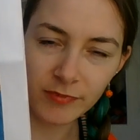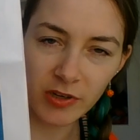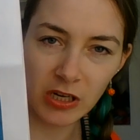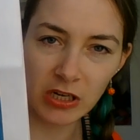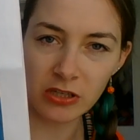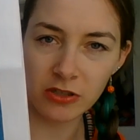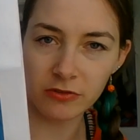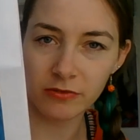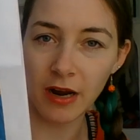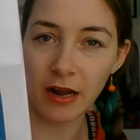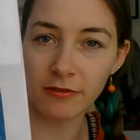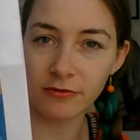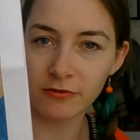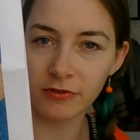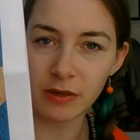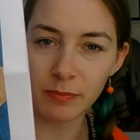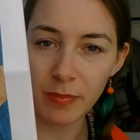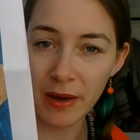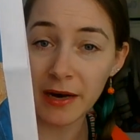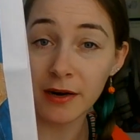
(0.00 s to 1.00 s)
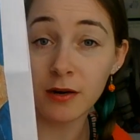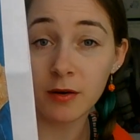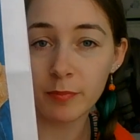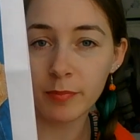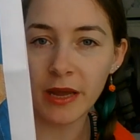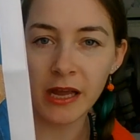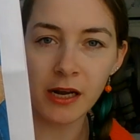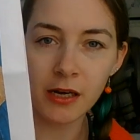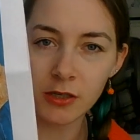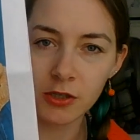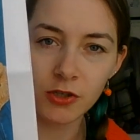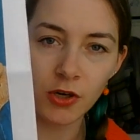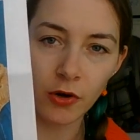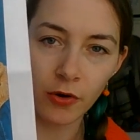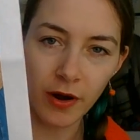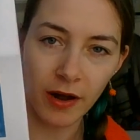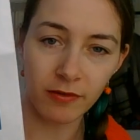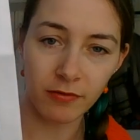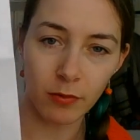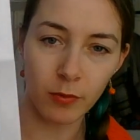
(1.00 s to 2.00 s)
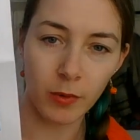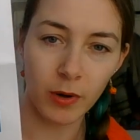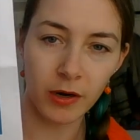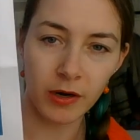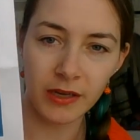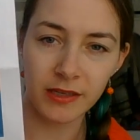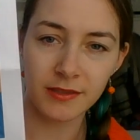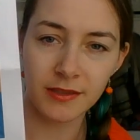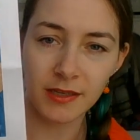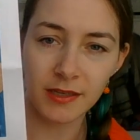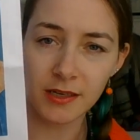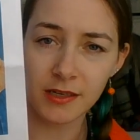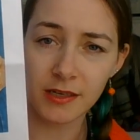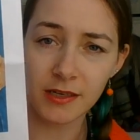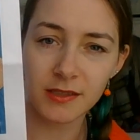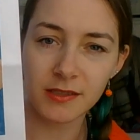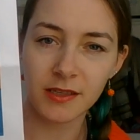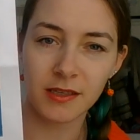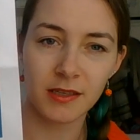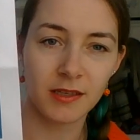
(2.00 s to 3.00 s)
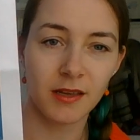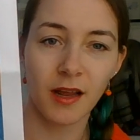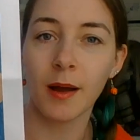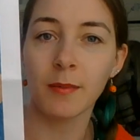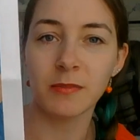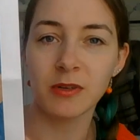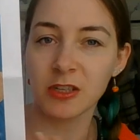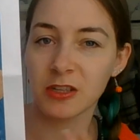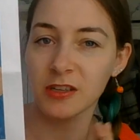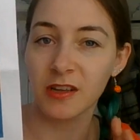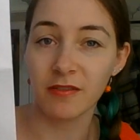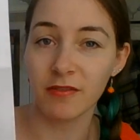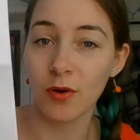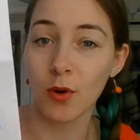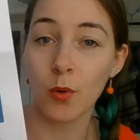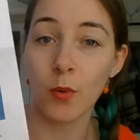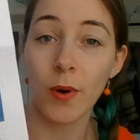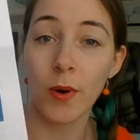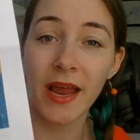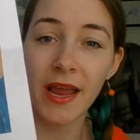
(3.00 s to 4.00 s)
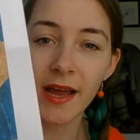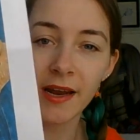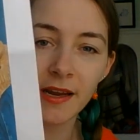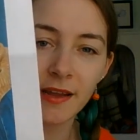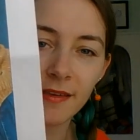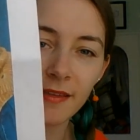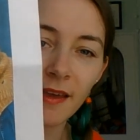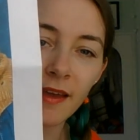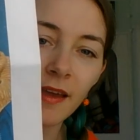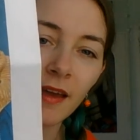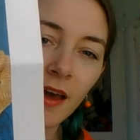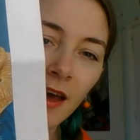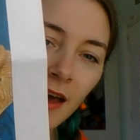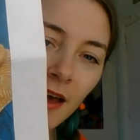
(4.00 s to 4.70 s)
on the Ravelry pattern page, so everyone can see this. I'm not giving away anything.